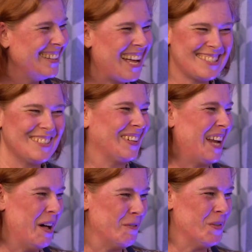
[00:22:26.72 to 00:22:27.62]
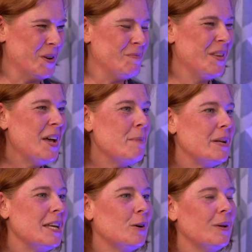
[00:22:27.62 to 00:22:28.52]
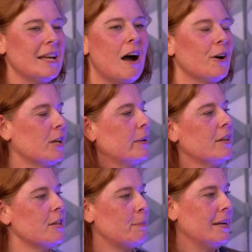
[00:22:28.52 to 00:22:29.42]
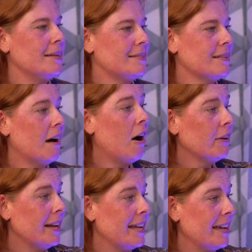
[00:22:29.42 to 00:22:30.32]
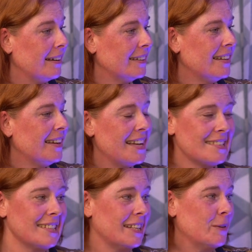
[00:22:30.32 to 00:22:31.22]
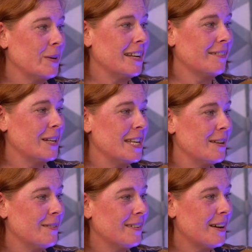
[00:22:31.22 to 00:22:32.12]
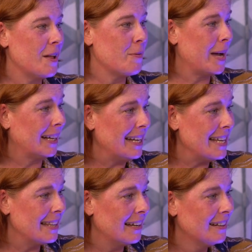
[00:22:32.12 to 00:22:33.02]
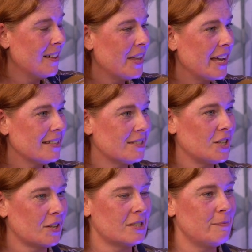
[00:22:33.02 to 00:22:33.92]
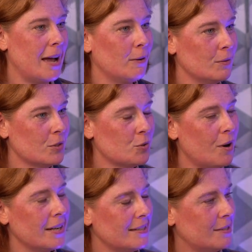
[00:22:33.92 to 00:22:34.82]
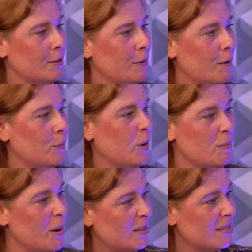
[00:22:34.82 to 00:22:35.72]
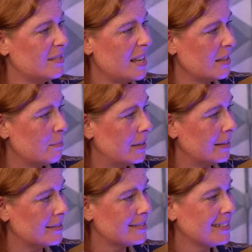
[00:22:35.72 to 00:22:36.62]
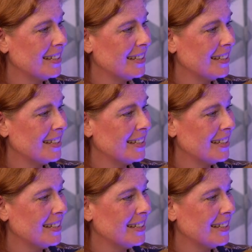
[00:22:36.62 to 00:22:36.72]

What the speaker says: That's not going to help them. But equally, arguing that the police aren't here isn't going to win you the battle either. It's just about trying to avoid the person seeing the police.